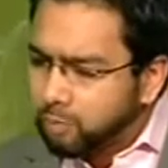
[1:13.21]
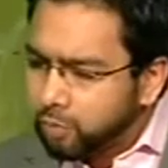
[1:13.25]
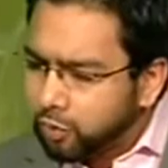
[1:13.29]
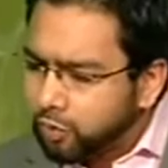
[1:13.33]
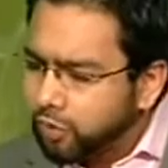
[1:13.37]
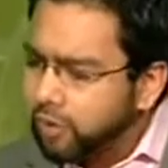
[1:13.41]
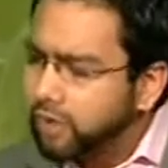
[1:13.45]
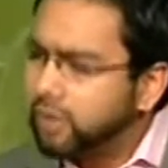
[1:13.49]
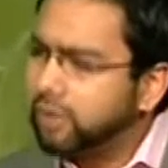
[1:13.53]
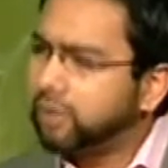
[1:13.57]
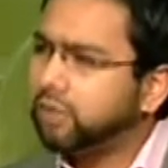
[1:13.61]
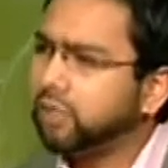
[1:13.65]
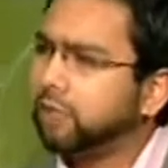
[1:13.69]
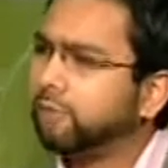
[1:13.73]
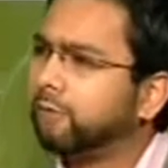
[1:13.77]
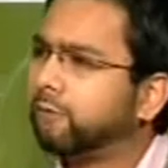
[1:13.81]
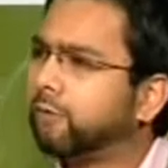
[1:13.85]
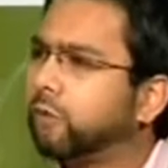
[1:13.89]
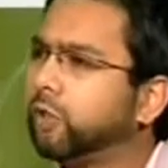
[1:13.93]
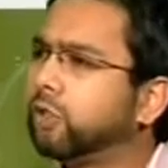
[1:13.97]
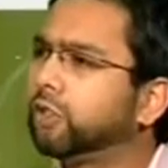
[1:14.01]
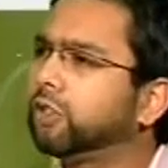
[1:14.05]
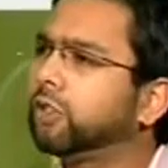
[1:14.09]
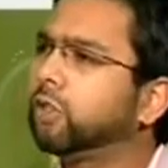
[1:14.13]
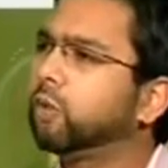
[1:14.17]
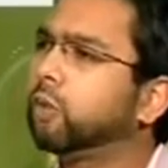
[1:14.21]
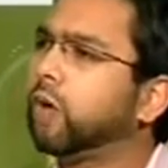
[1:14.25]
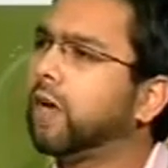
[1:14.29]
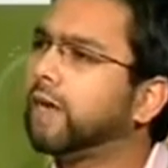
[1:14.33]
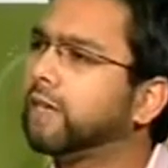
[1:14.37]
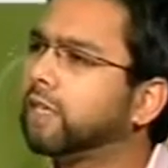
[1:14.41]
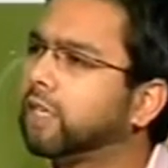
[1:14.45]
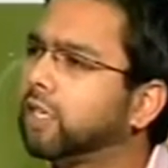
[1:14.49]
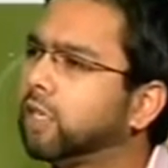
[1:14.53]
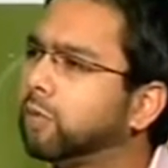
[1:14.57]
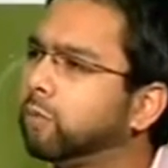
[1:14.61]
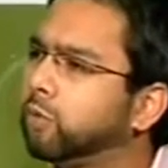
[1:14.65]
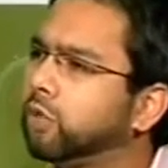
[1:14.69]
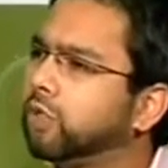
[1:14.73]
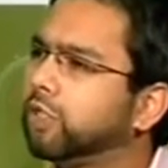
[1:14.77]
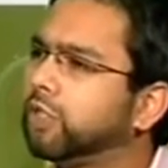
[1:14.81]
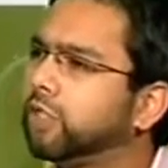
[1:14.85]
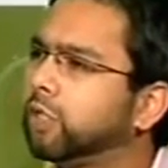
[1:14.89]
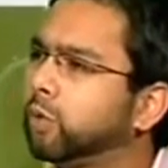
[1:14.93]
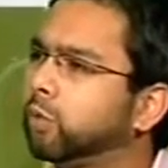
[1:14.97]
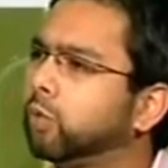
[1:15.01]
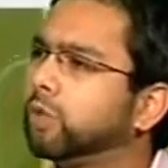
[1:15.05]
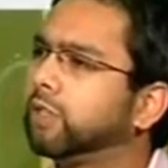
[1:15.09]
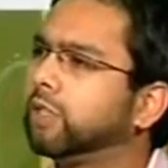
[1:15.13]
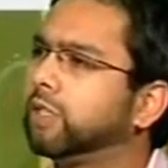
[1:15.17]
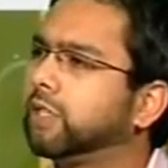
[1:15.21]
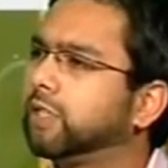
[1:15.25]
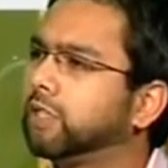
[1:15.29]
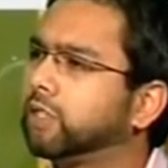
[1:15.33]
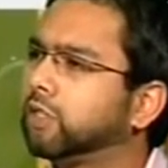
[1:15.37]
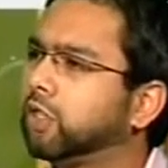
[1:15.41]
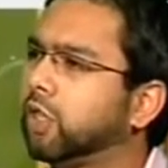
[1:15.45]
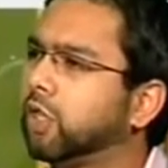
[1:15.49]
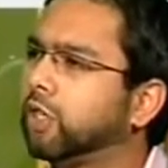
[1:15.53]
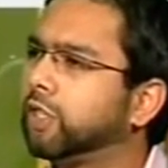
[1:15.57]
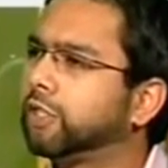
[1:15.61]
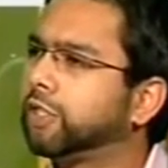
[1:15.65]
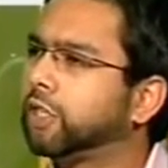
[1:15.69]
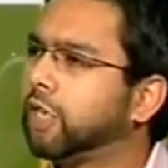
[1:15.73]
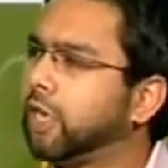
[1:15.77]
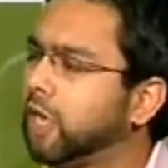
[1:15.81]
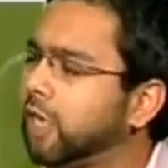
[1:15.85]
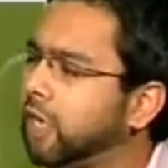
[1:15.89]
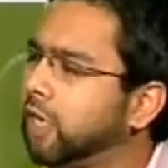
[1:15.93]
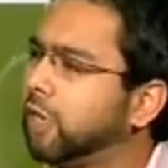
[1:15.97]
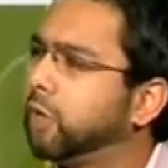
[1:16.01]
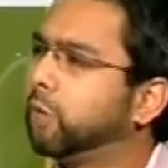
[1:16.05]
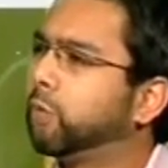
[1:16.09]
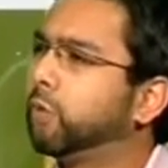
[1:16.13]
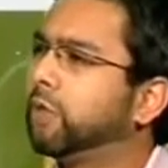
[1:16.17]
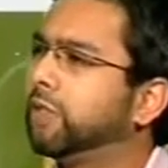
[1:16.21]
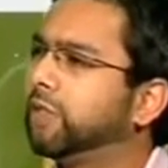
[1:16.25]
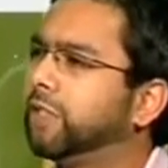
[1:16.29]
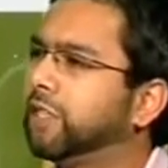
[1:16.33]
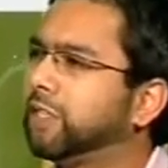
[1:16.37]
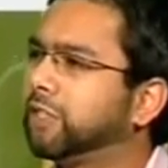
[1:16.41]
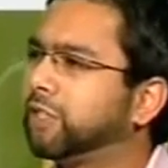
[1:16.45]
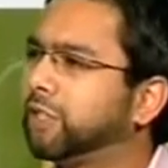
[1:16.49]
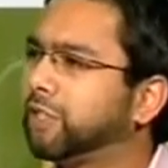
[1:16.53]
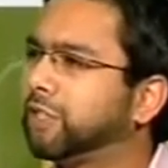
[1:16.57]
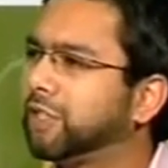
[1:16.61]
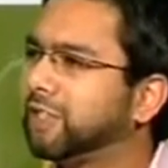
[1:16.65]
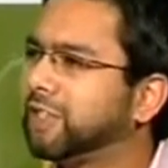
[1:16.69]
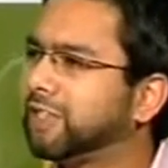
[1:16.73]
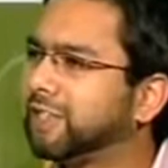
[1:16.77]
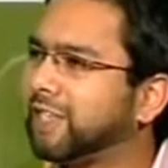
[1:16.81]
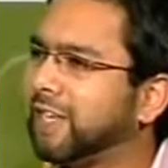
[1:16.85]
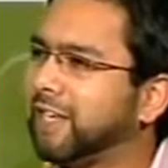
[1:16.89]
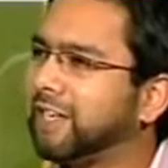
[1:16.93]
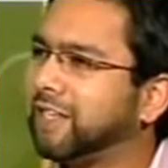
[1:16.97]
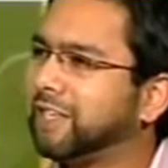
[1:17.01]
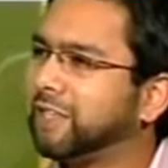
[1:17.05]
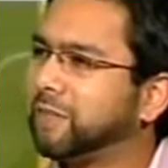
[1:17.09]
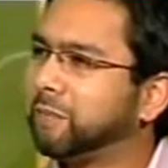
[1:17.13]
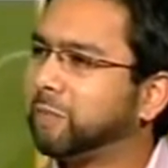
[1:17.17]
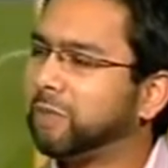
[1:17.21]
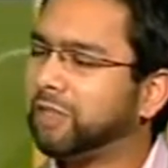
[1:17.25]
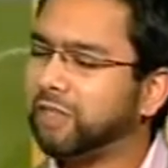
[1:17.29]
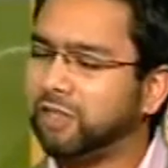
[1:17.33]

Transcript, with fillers: but really to flood the wider community with this knowledge, with this understanding.